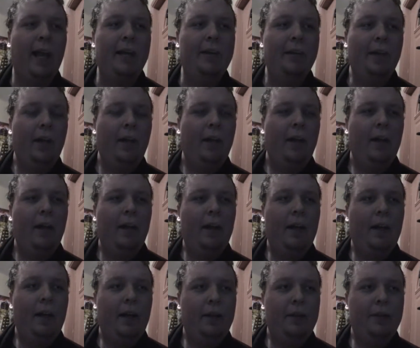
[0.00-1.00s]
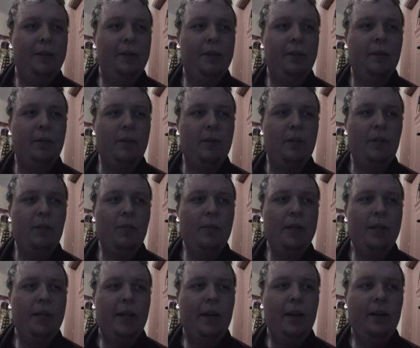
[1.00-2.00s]
Land. The
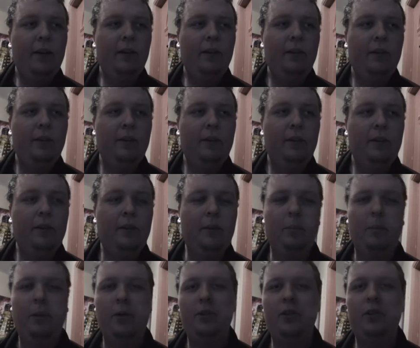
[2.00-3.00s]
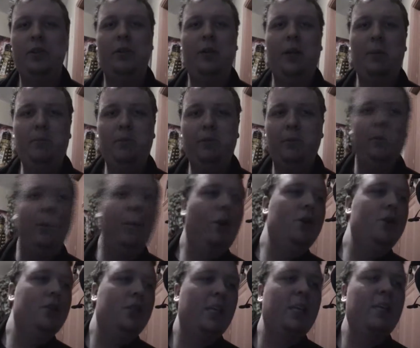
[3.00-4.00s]
human there, the person who comes from
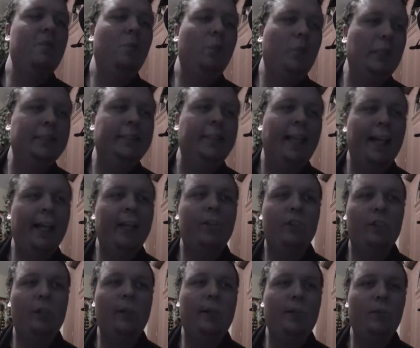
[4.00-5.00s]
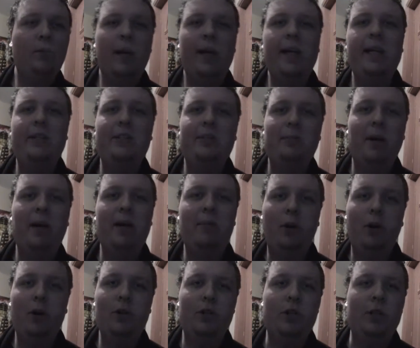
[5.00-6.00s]
Mars, he was actually raised
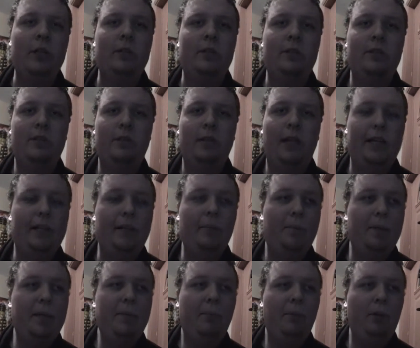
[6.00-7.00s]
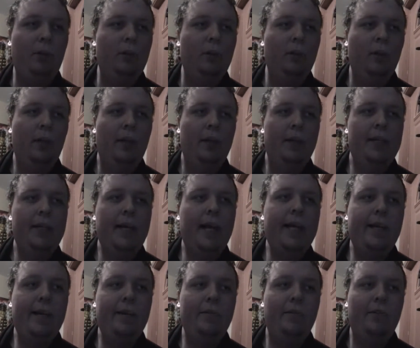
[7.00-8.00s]
by Martians. Like the people
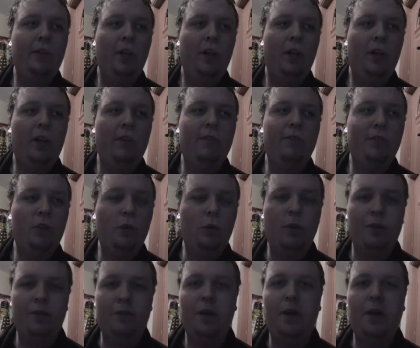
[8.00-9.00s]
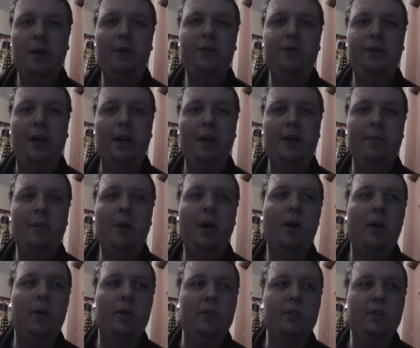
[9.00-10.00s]
who evolved on
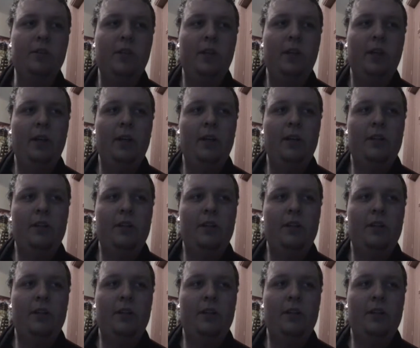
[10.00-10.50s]
Mars.